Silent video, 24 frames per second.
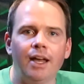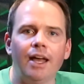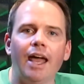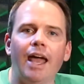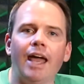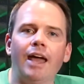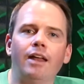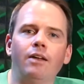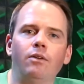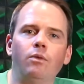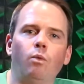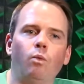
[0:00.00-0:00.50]

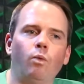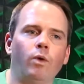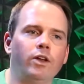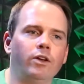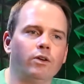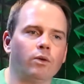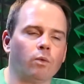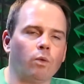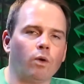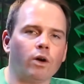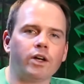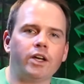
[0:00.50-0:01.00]
and when
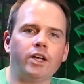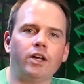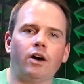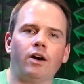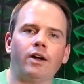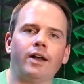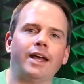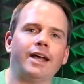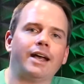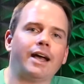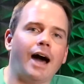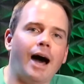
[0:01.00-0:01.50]
you're working
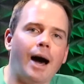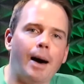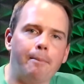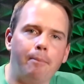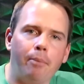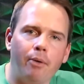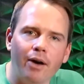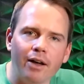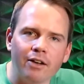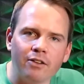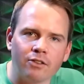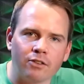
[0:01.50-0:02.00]
on a
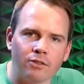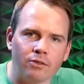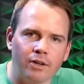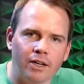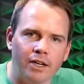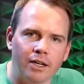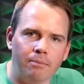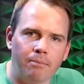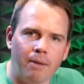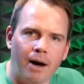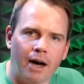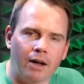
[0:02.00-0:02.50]
complex
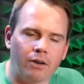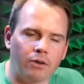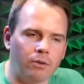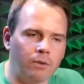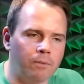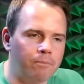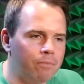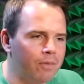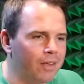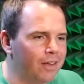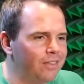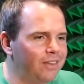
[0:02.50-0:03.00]
3D
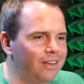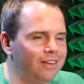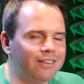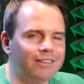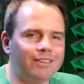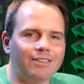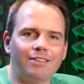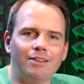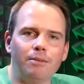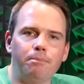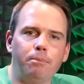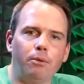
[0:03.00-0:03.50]
model, these
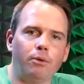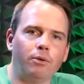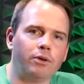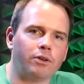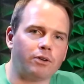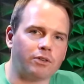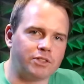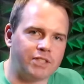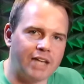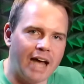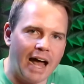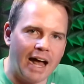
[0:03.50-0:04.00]
simple
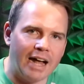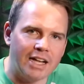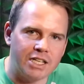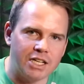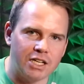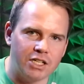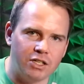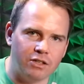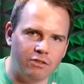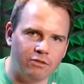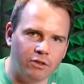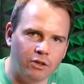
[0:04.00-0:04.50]
little tasks
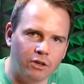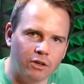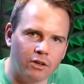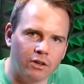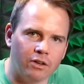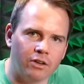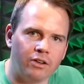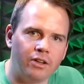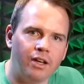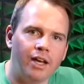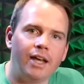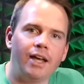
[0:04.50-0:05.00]
that you've
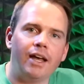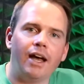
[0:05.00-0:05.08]
learned